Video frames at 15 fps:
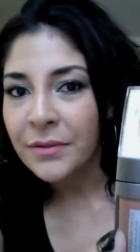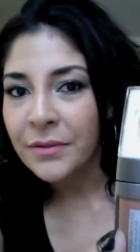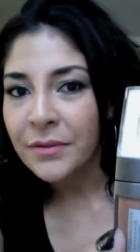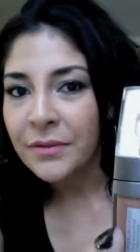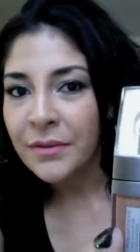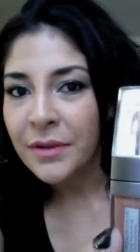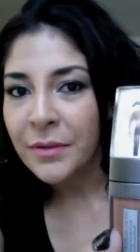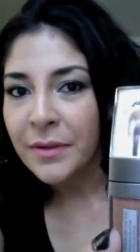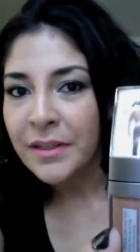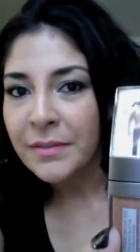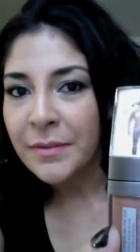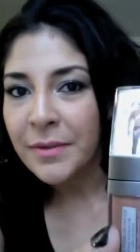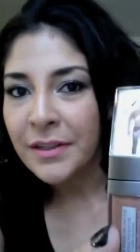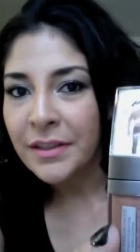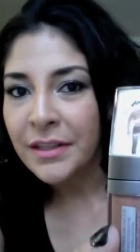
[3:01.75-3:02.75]
So anyways,
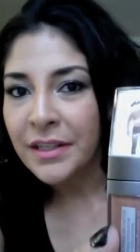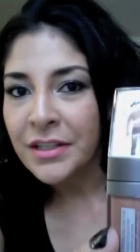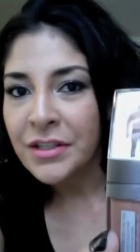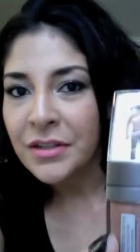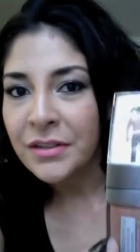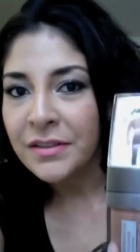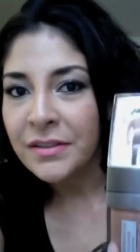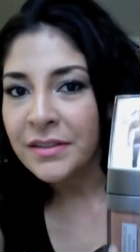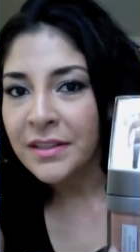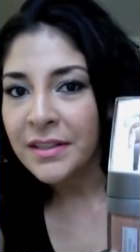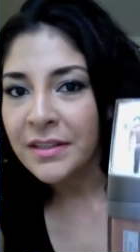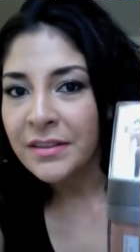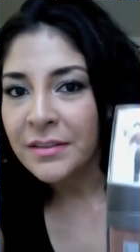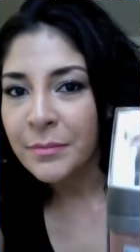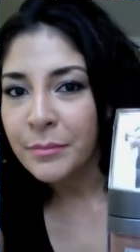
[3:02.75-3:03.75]
maybe I can get you to see
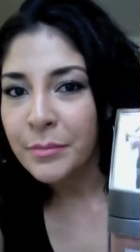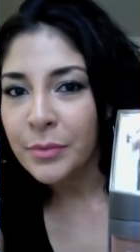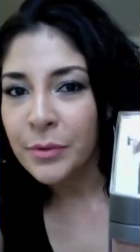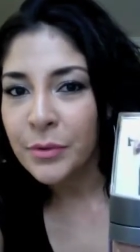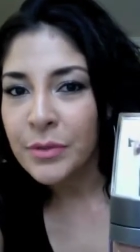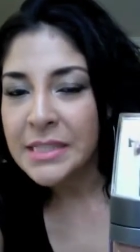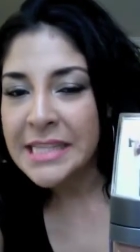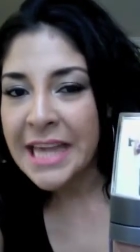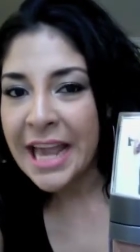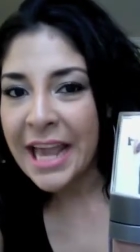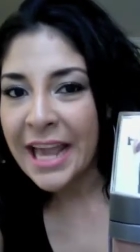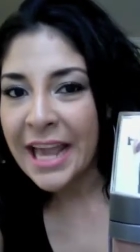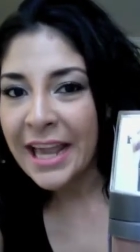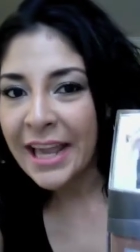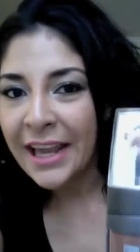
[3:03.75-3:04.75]
his
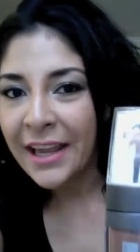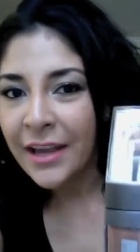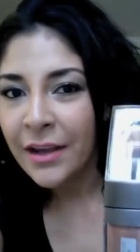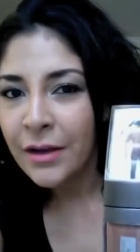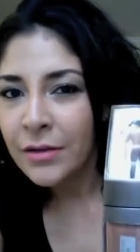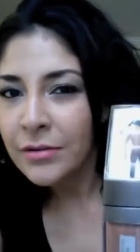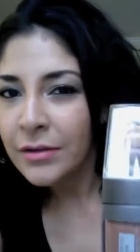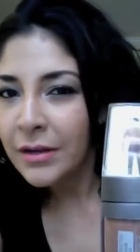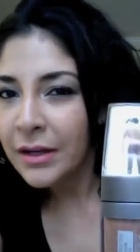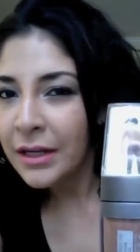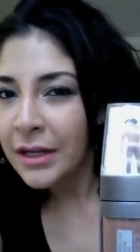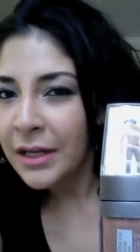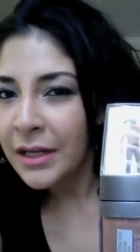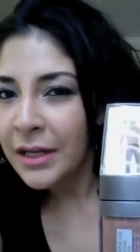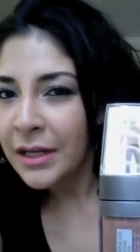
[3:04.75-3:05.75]
bootay.
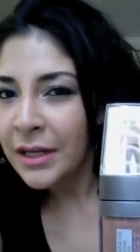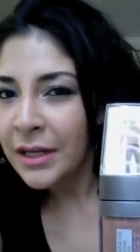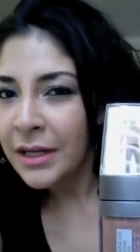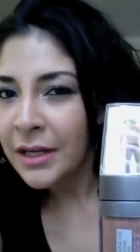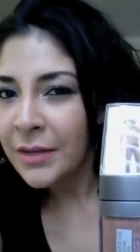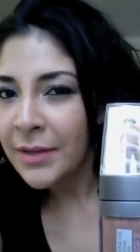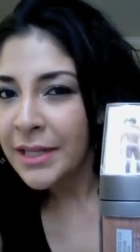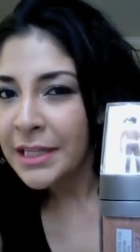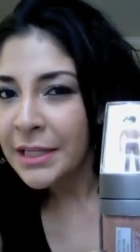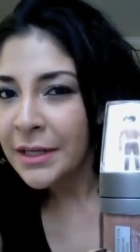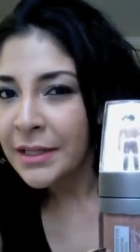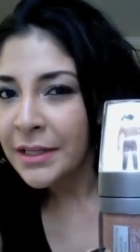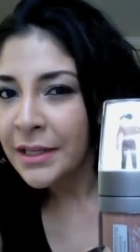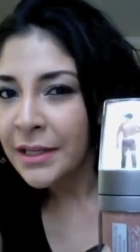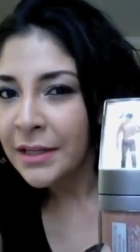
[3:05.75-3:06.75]
Ah, right there,
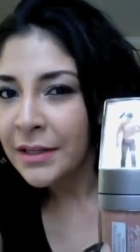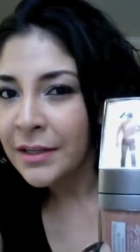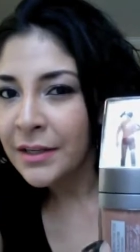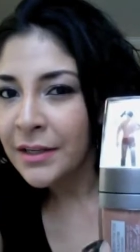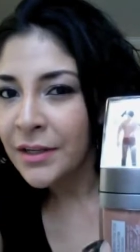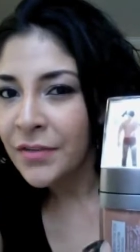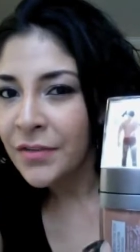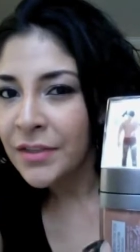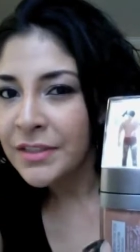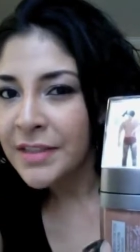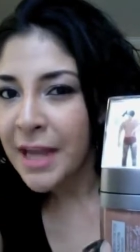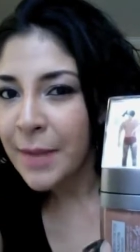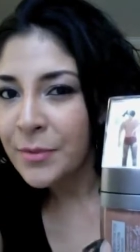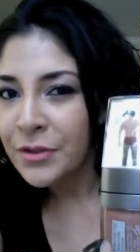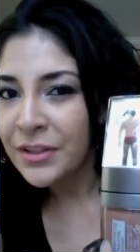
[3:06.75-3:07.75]
I think, if it's
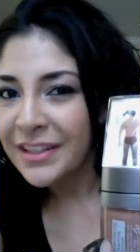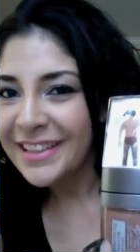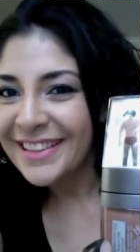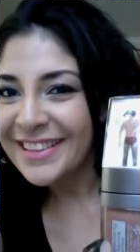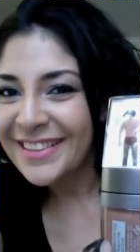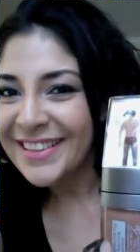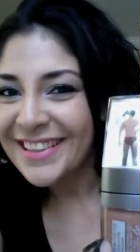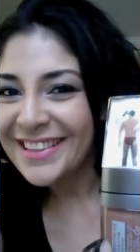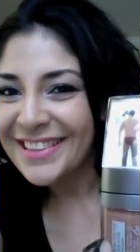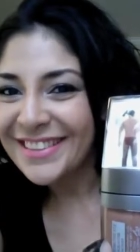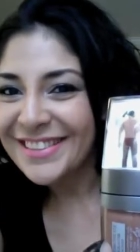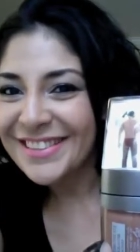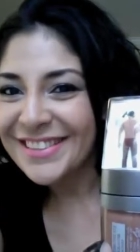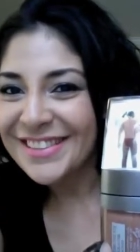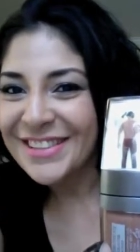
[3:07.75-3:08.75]
capturing it. Ah,
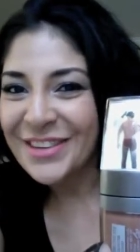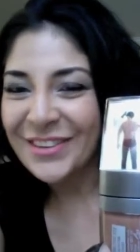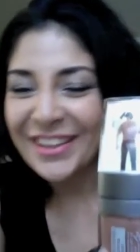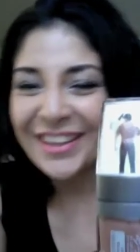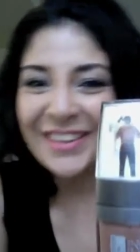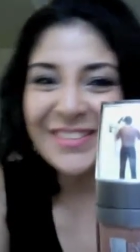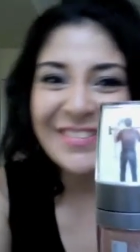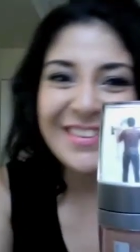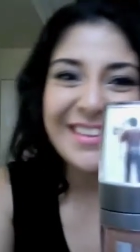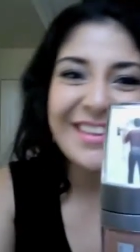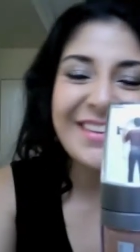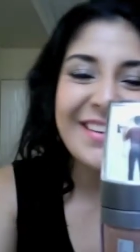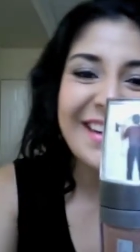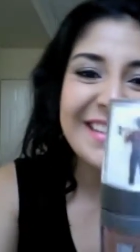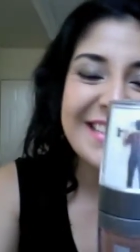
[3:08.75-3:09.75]
they're just so cute. What a
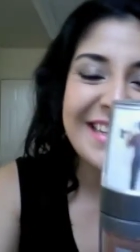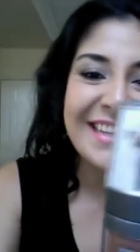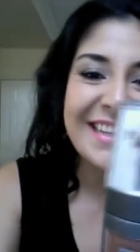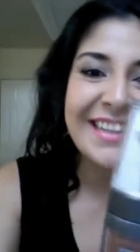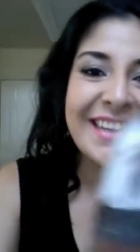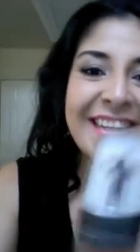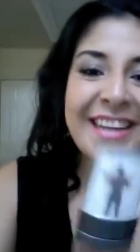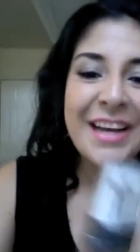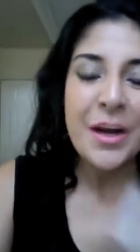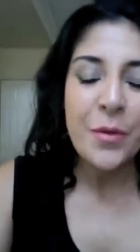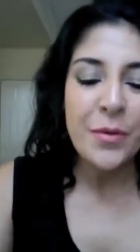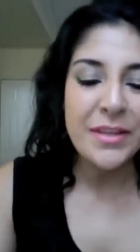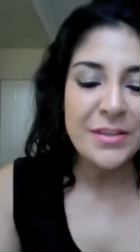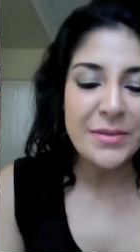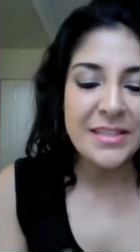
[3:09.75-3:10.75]
cute idea.
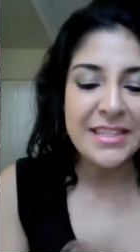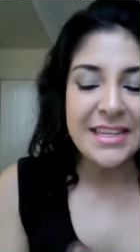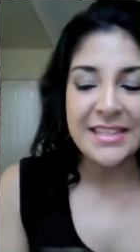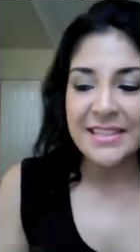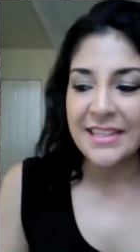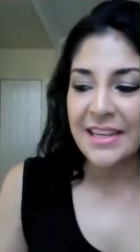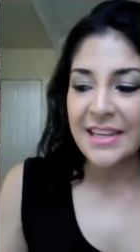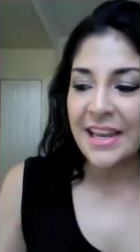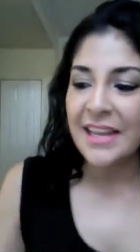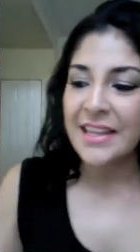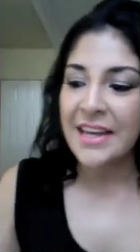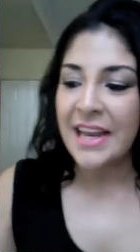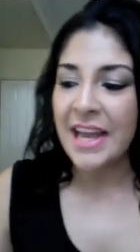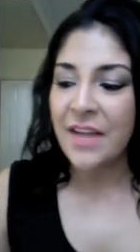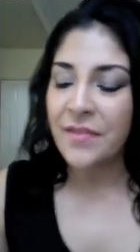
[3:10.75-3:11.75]
Well, this one's Dustin, and
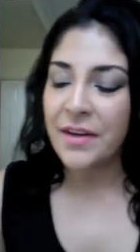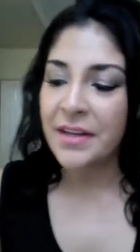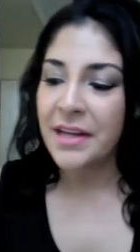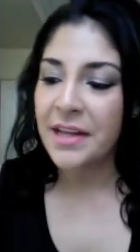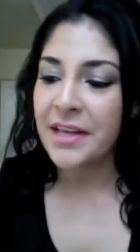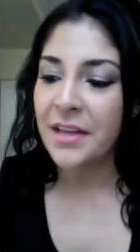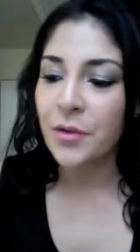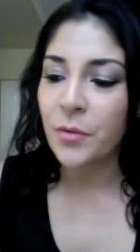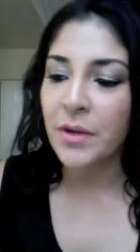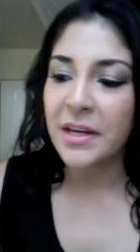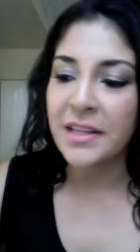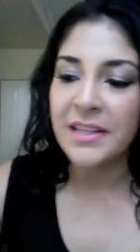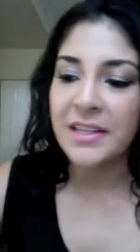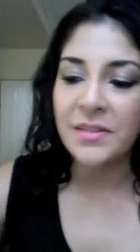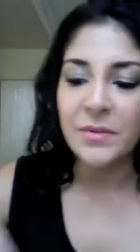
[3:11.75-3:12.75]
then I have a, another
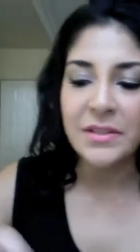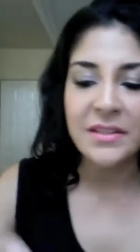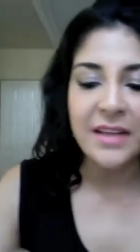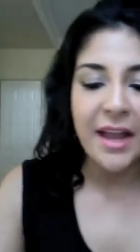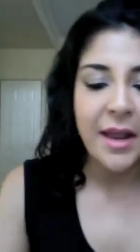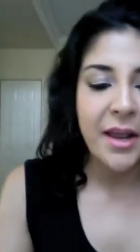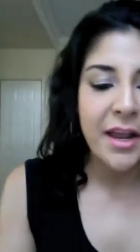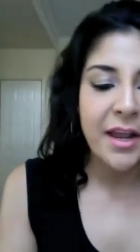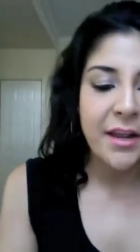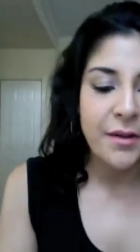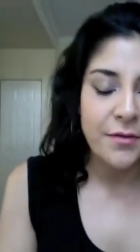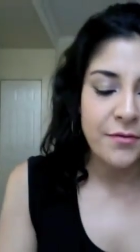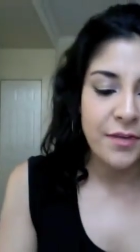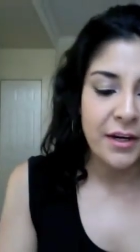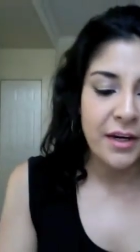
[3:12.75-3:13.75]
one, and this one's a
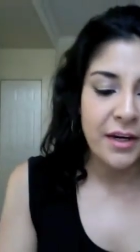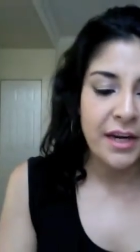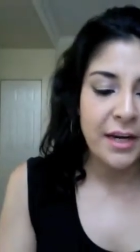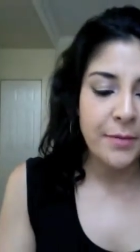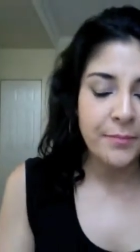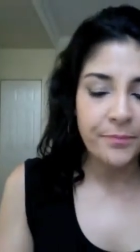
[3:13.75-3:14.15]
very